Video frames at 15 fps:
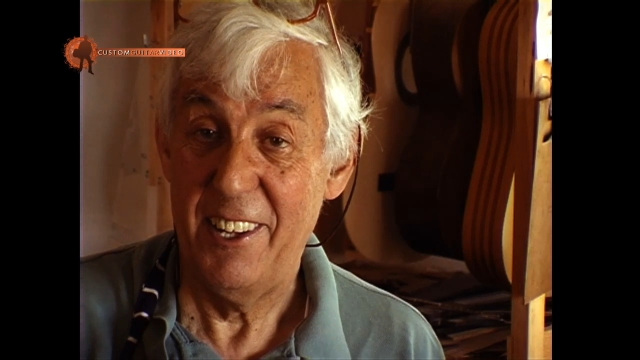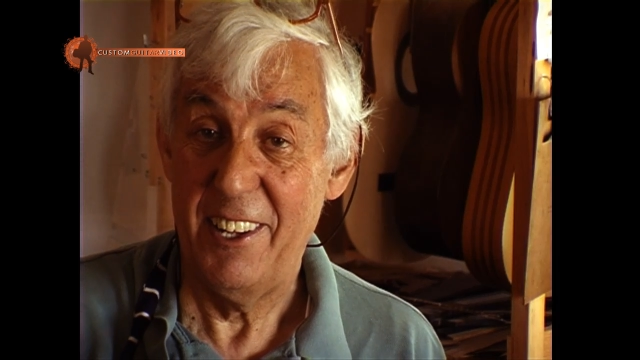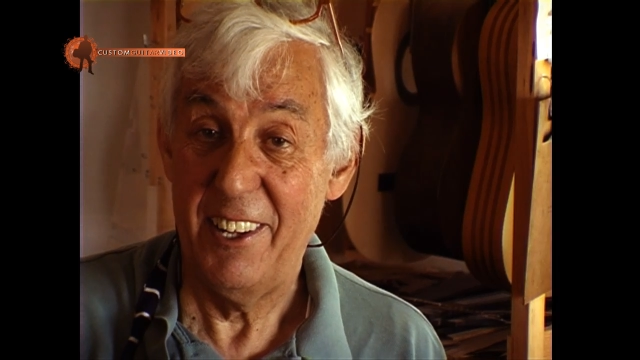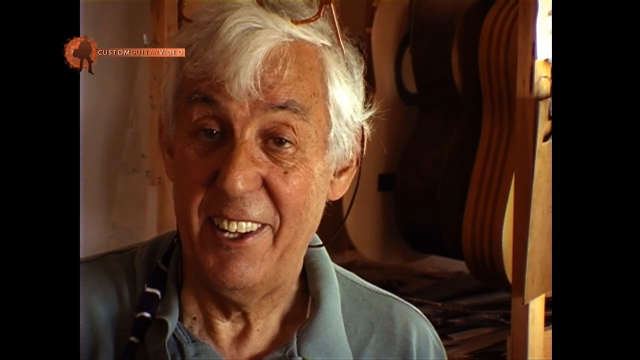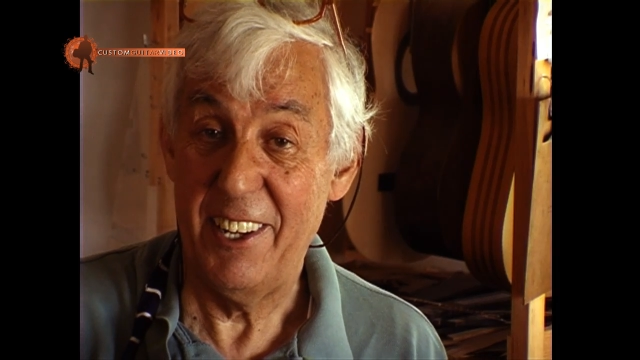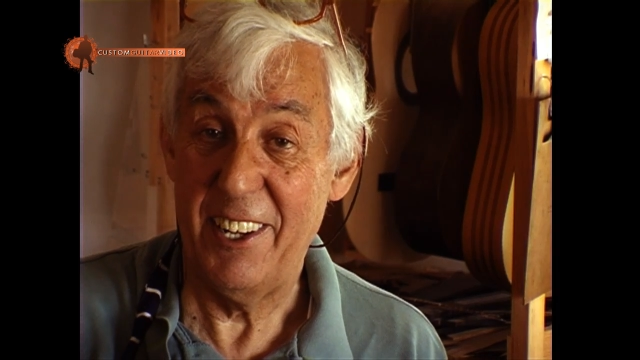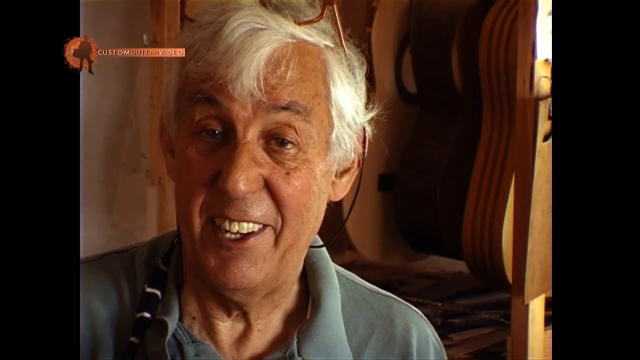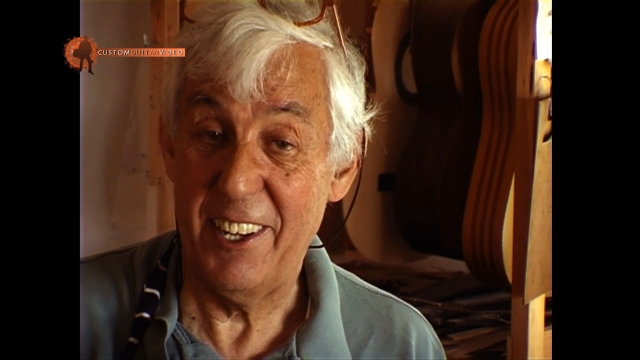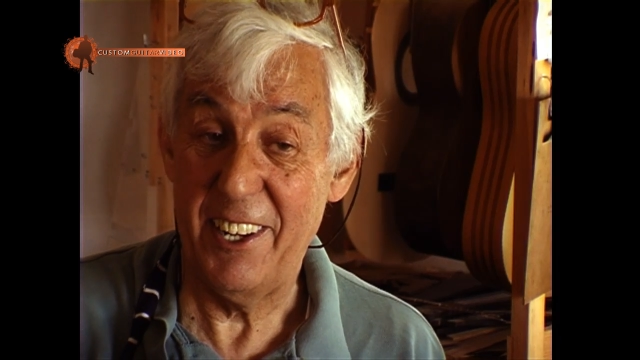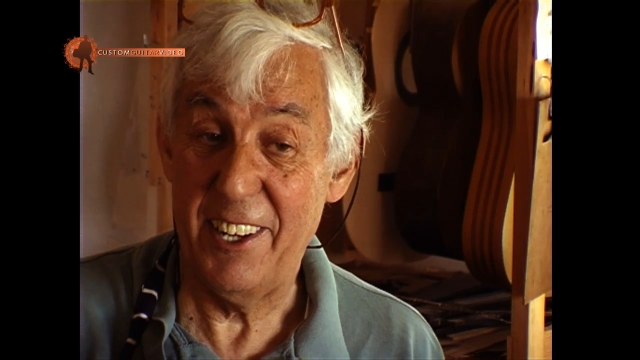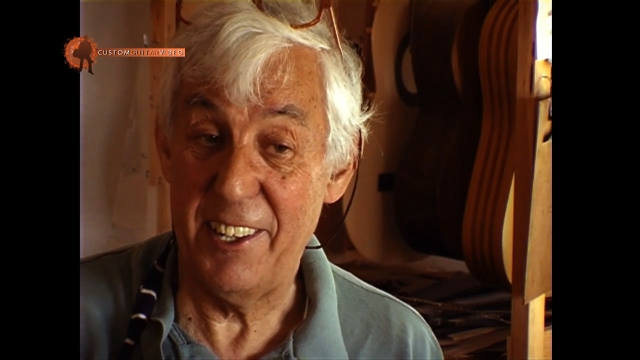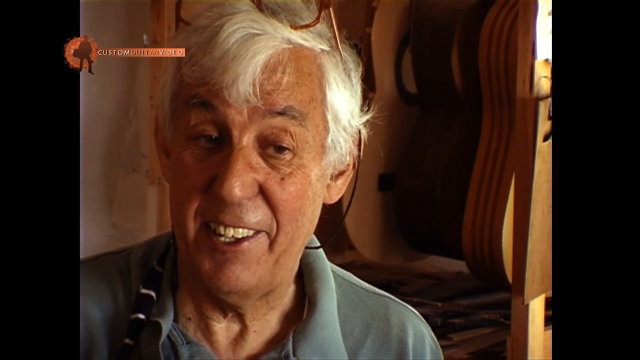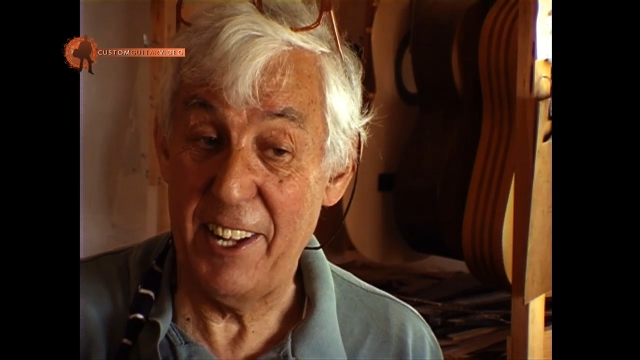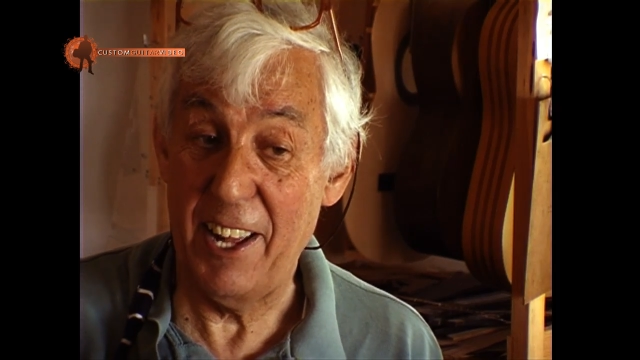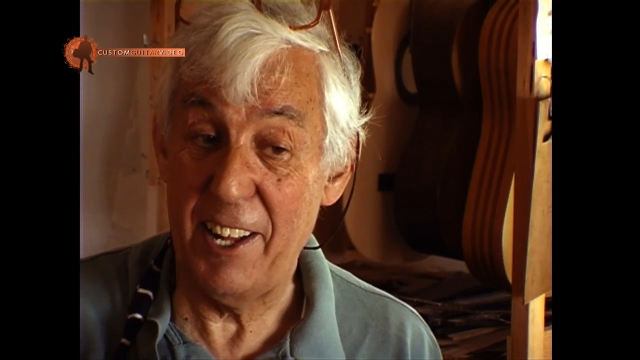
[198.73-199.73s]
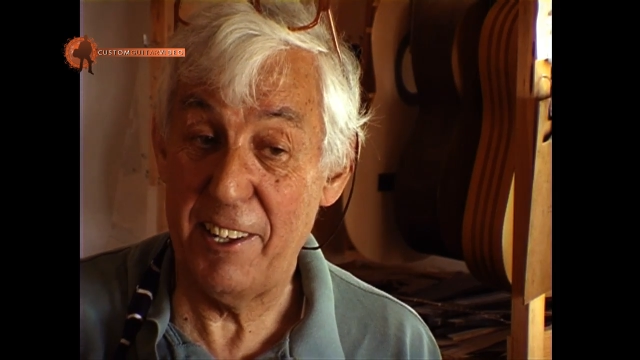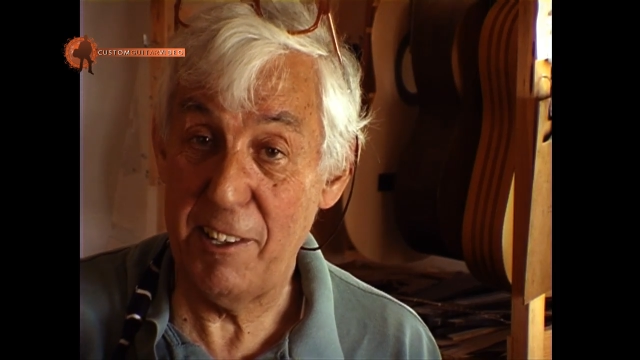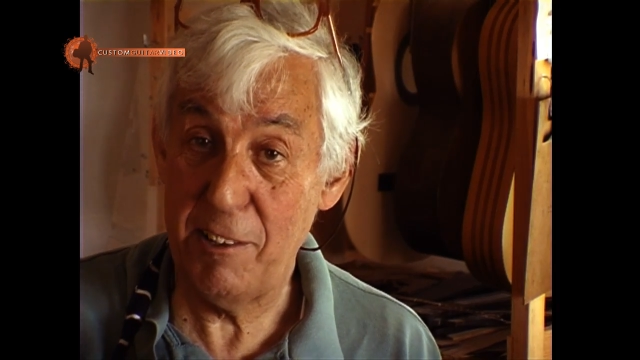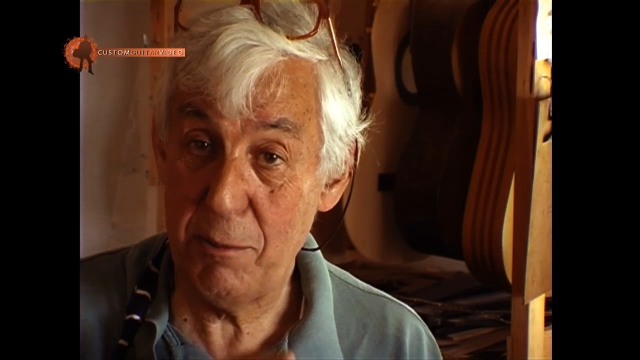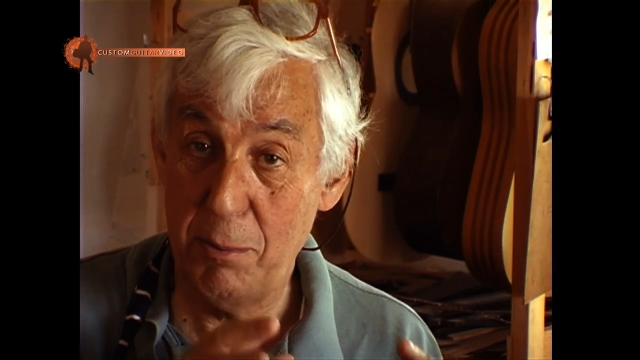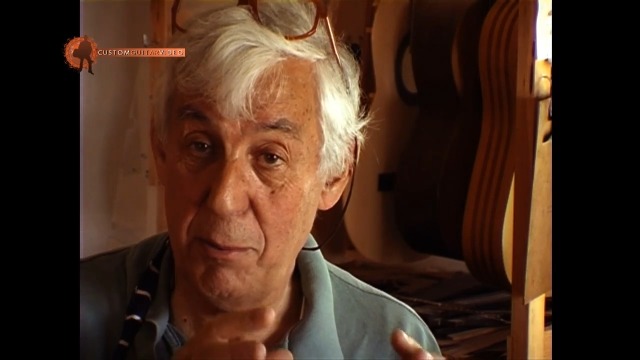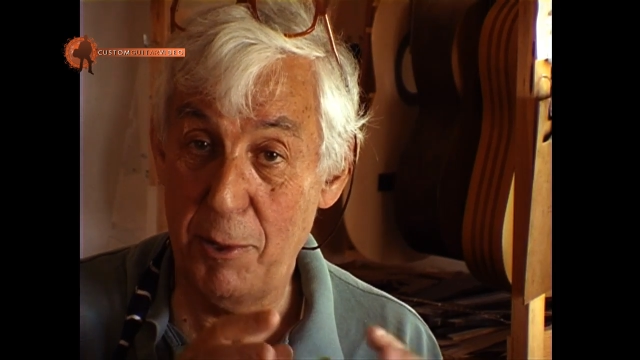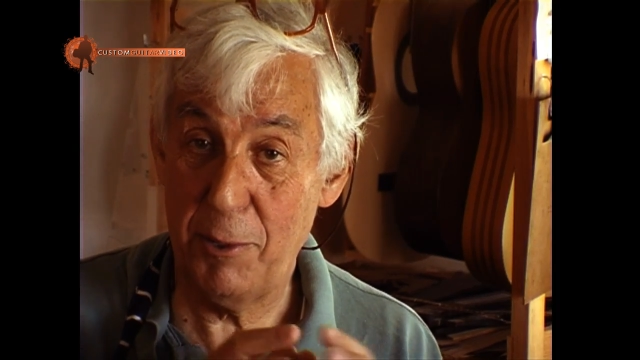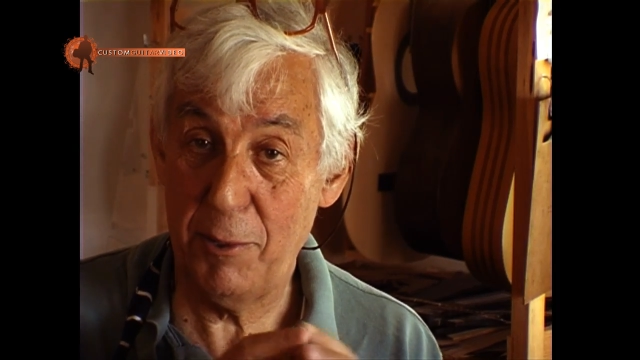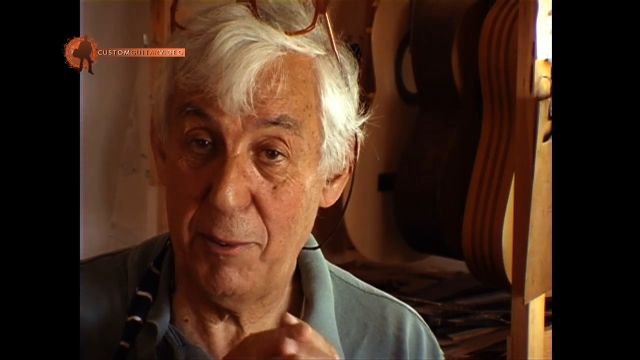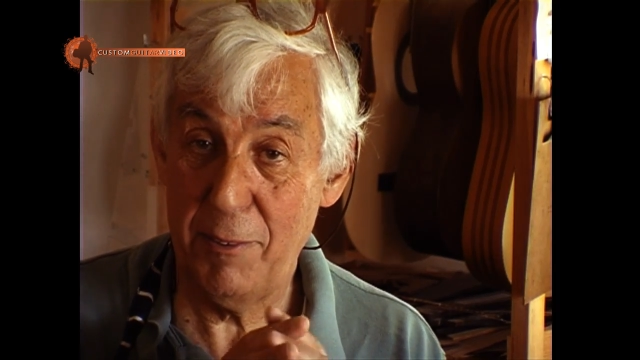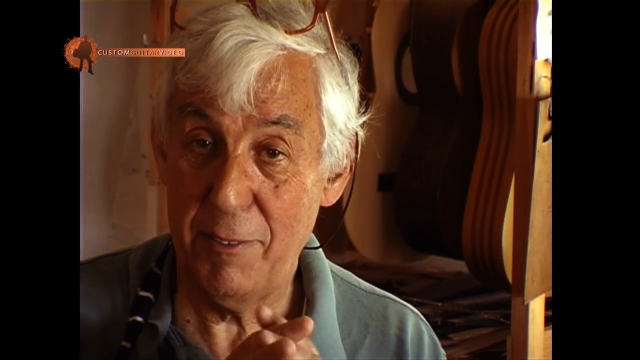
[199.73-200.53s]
and that is what